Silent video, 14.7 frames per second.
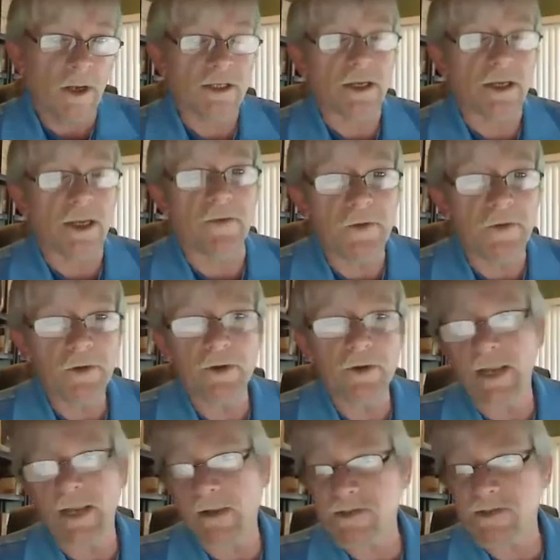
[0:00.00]
If you
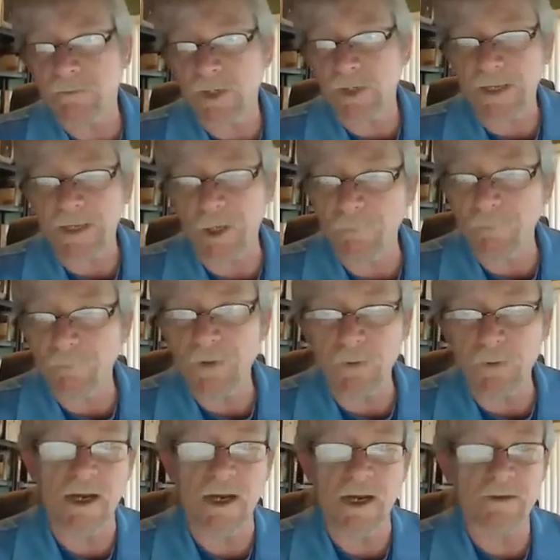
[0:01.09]
can have somebody help
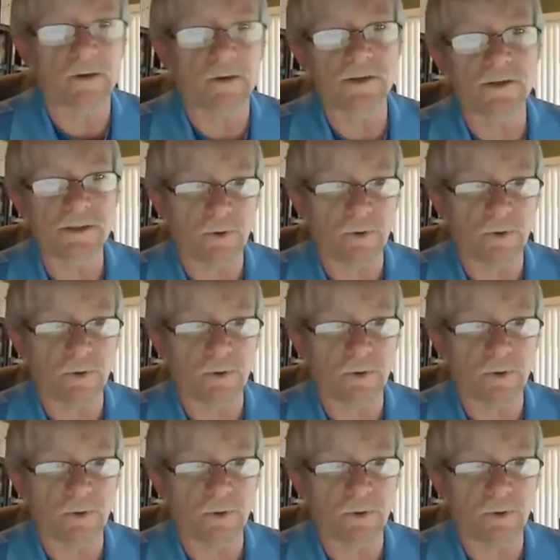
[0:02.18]
you with technical